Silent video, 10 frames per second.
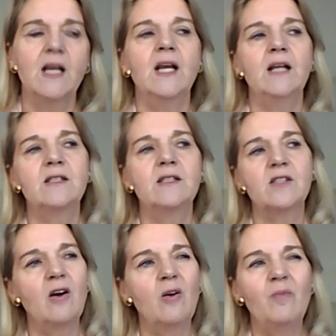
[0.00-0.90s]
And
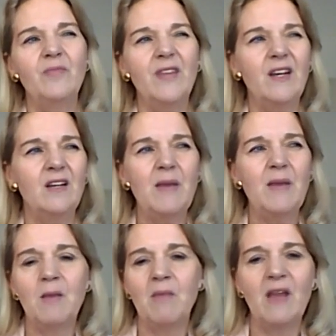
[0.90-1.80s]
so
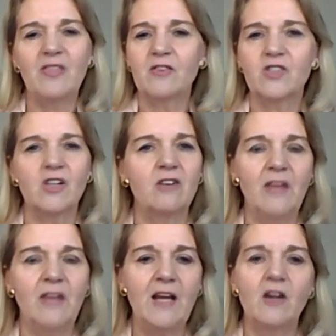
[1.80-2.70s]
maybe a month or so
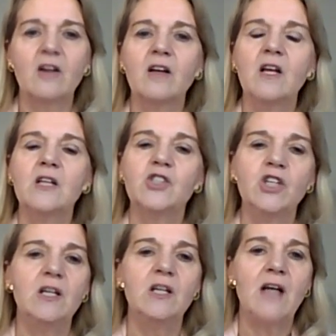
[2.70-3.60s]
later,
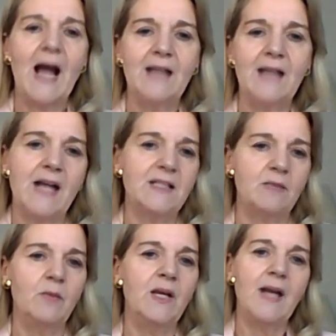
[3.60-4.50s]
she contacted
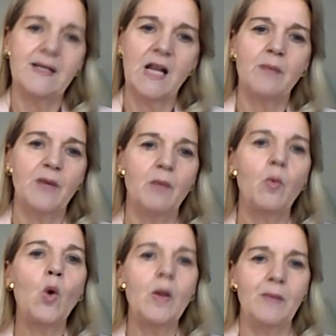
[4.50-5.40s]
me and I set up an
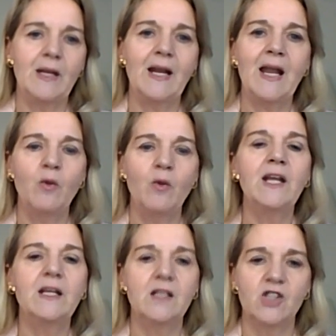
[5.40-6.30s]
appointment and I went
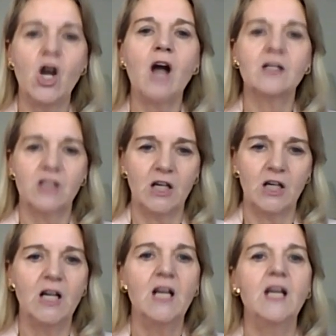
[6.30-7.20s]
in to talk to
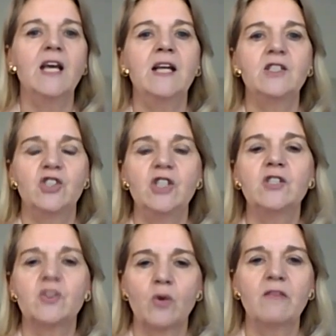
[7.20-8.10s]
her. And she
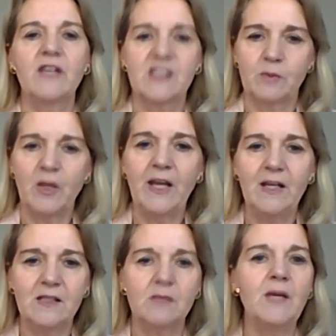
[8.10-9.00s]
sort of
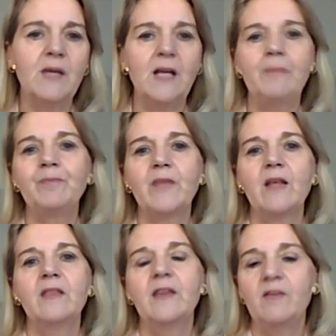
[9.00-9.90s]
explained to me
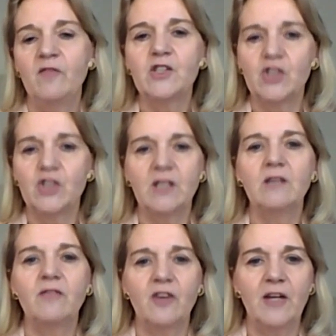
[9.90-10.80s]
the
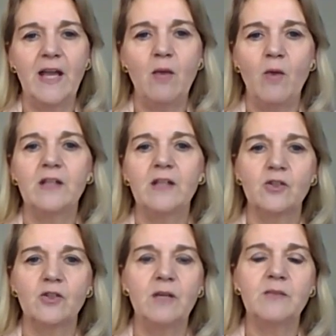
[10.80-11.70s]
vision for Gateway to
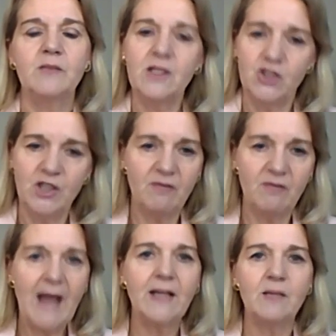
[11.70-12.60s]
Dreams. And she
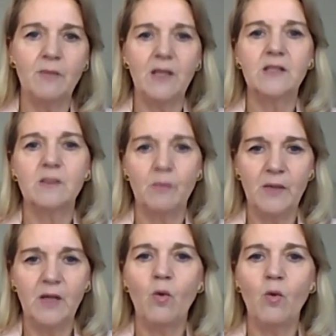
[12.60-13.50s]
invited me to
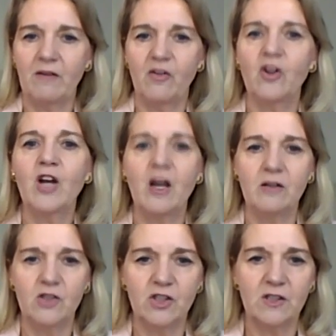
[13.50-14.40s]
be one of her
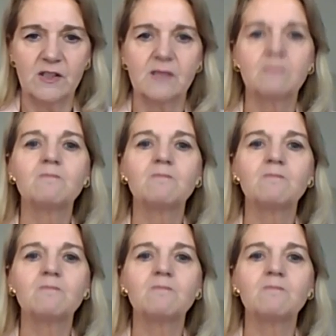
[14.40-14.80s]
coaches.